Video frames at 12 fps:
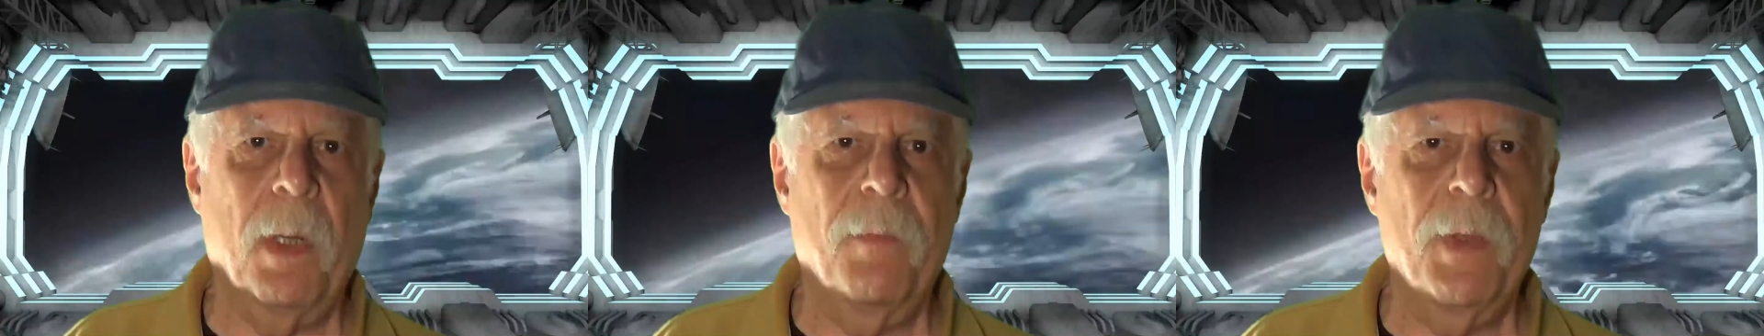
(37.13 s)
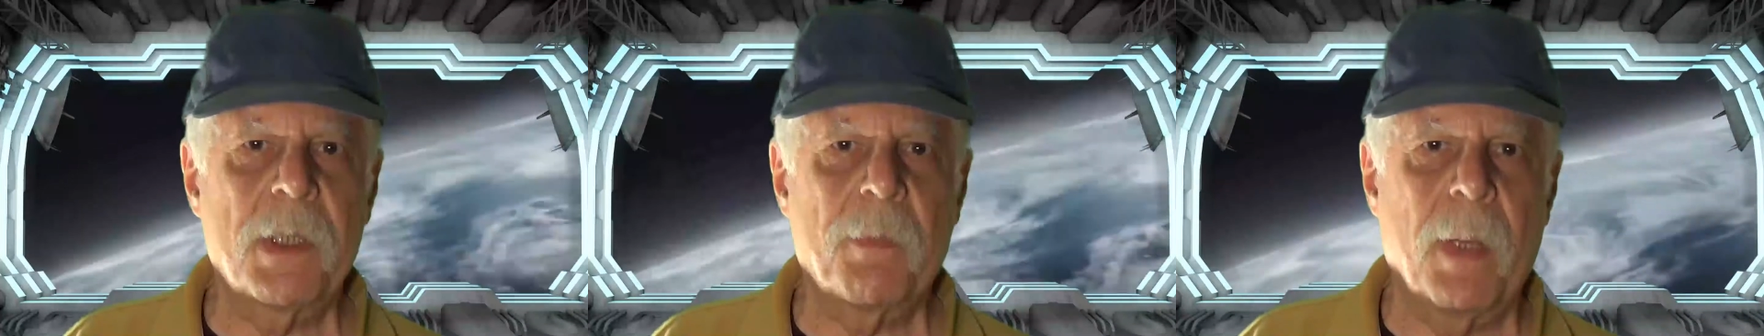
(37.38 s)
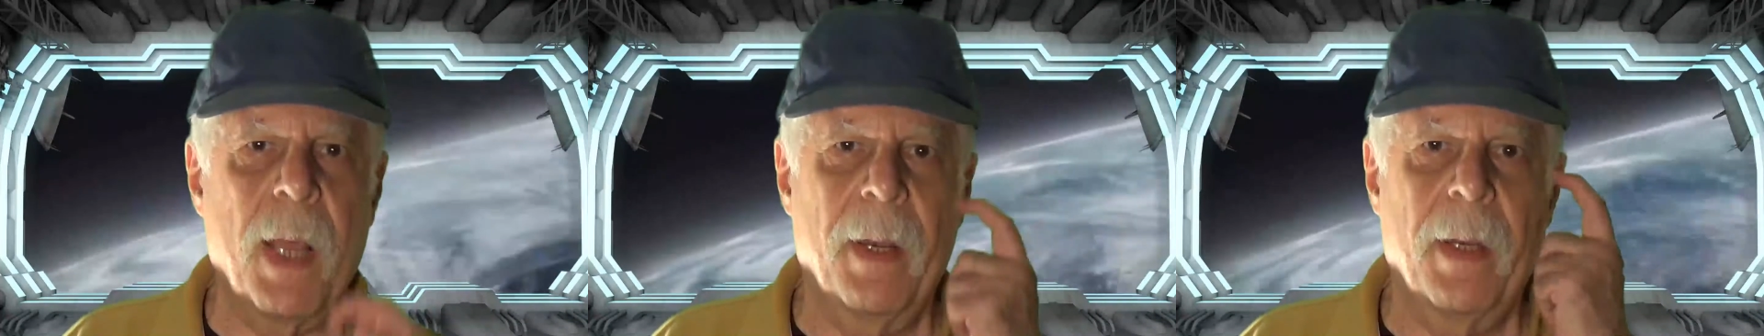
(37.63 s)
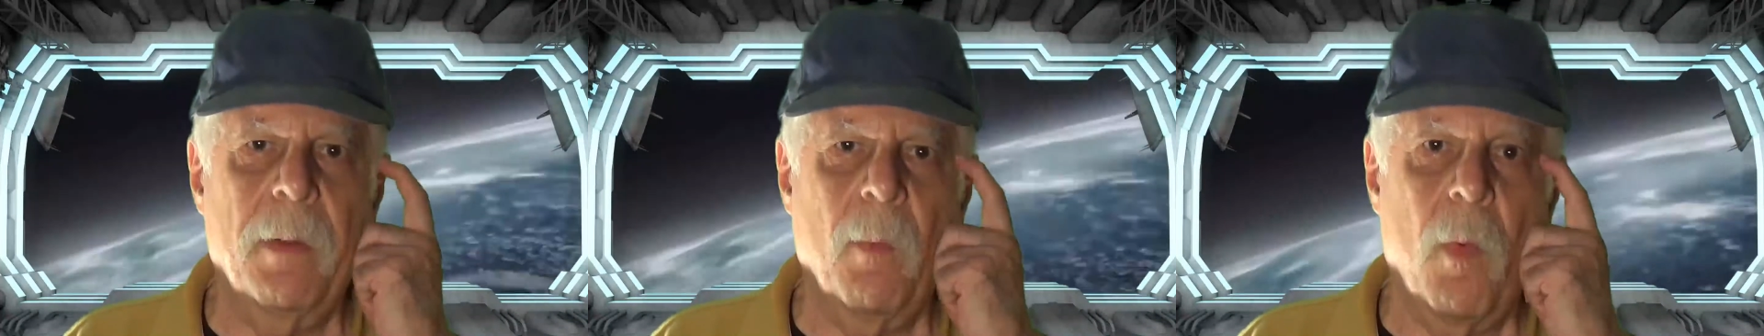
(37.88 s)
of this
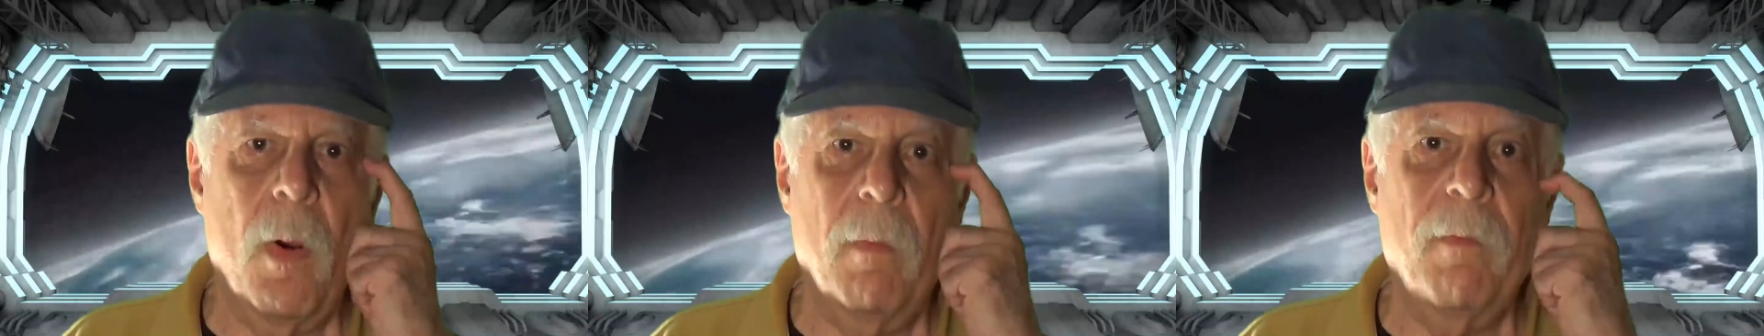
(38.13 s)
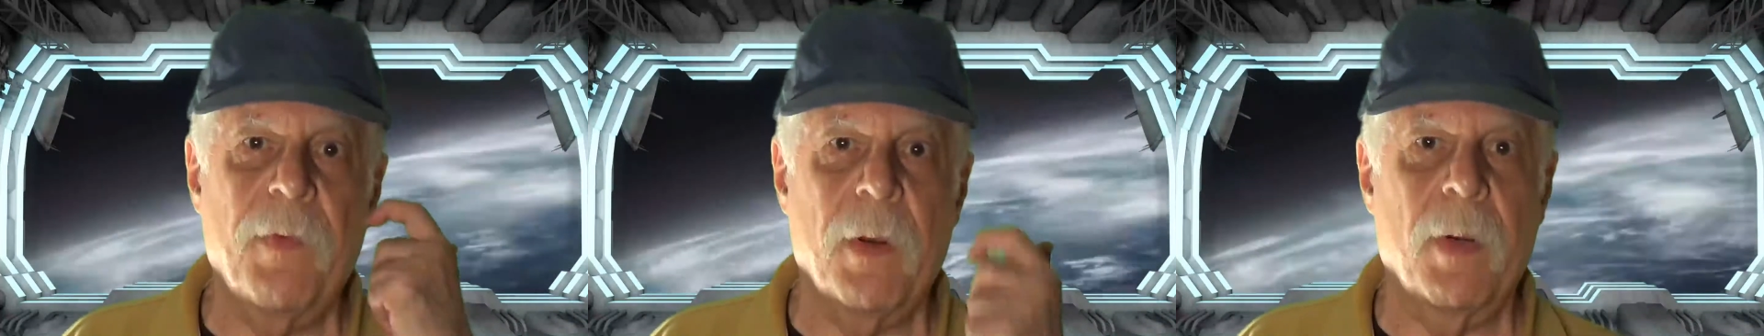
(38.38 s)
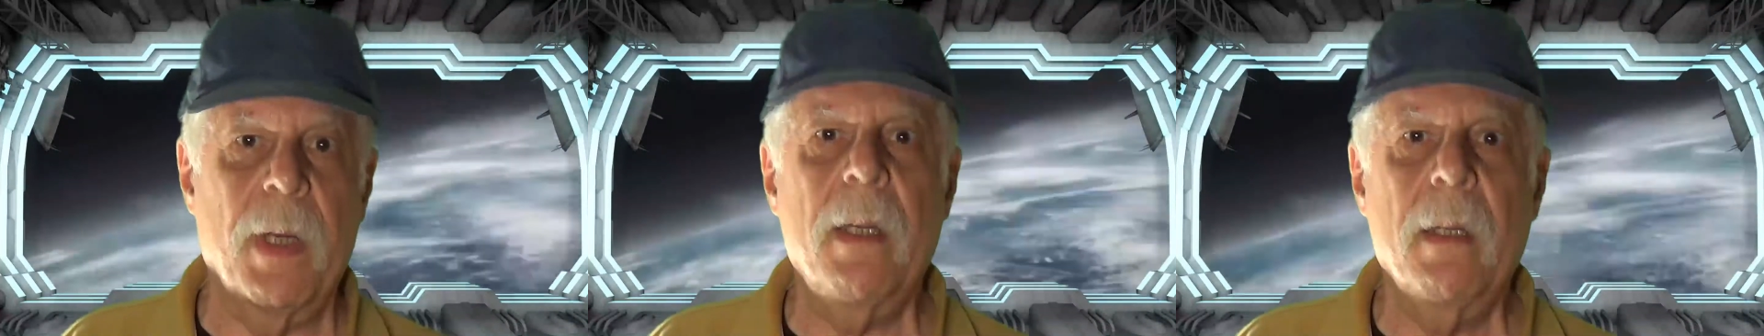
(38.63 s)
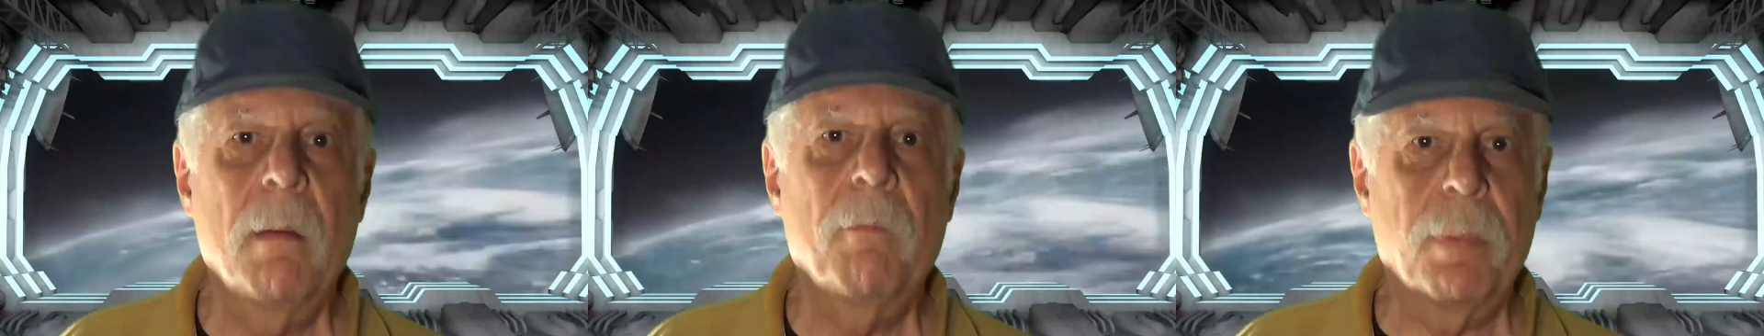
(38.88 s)
planet were
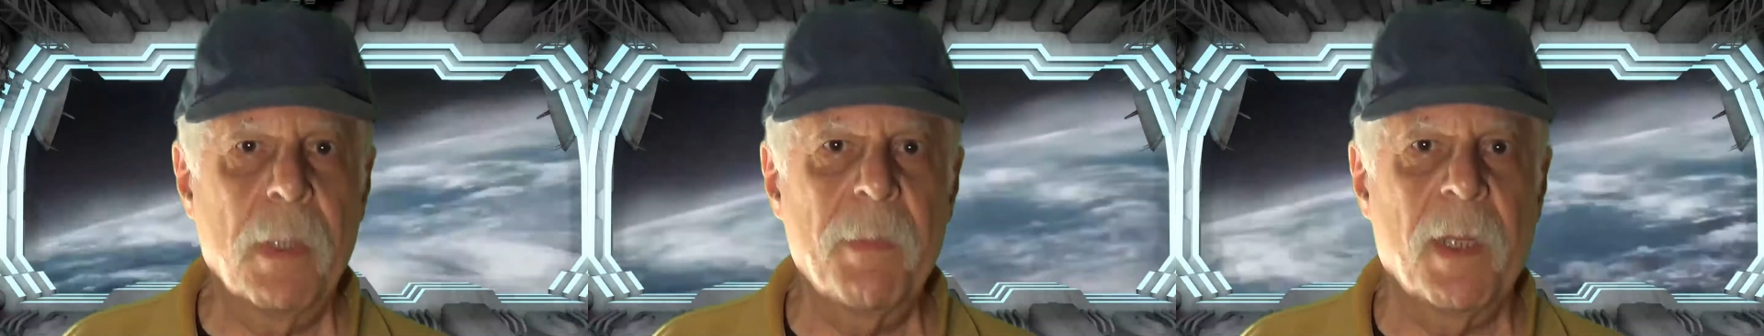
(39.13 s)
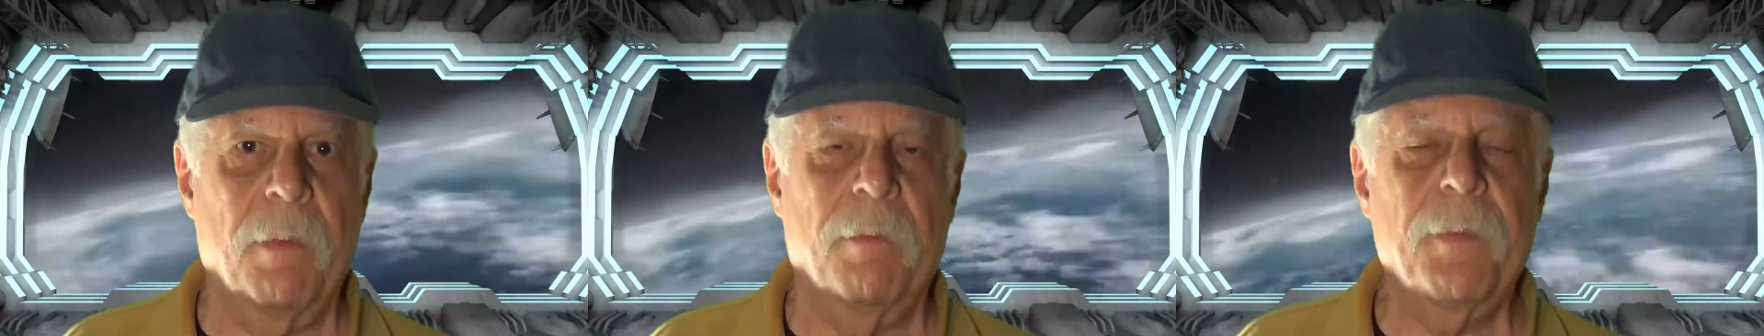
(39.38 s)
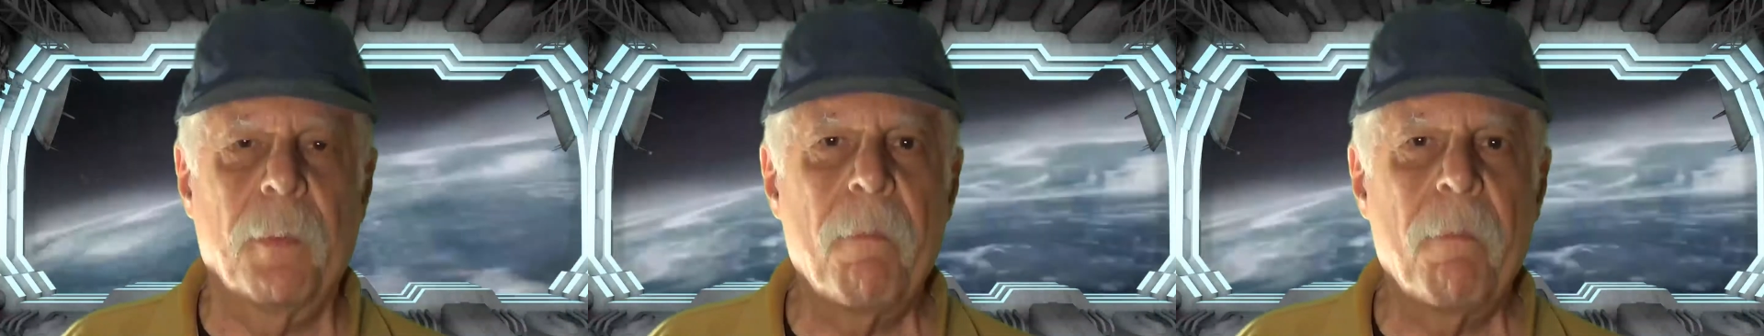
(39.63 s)
very primitive.